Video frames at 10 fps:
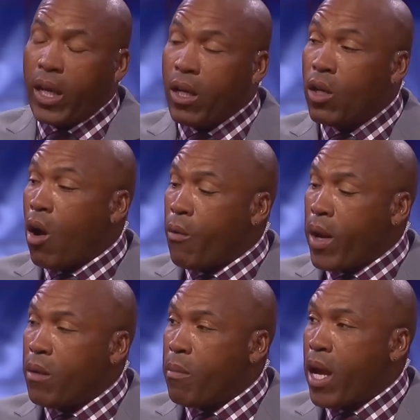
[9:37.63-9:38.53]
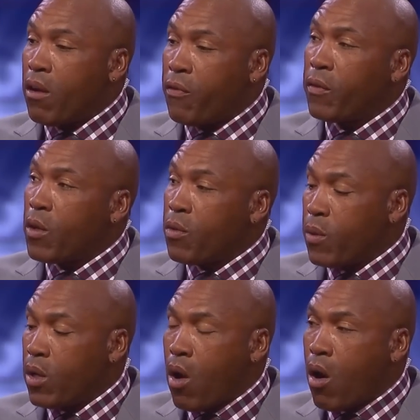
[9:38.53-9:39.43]
kid had already made a
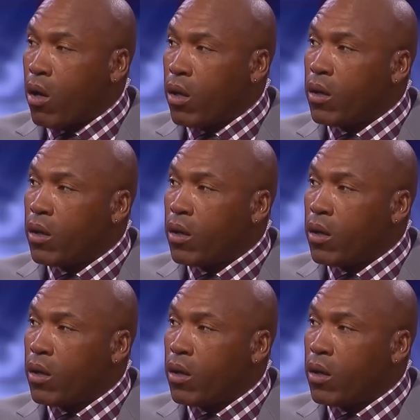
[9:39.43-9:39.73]
53-yarder.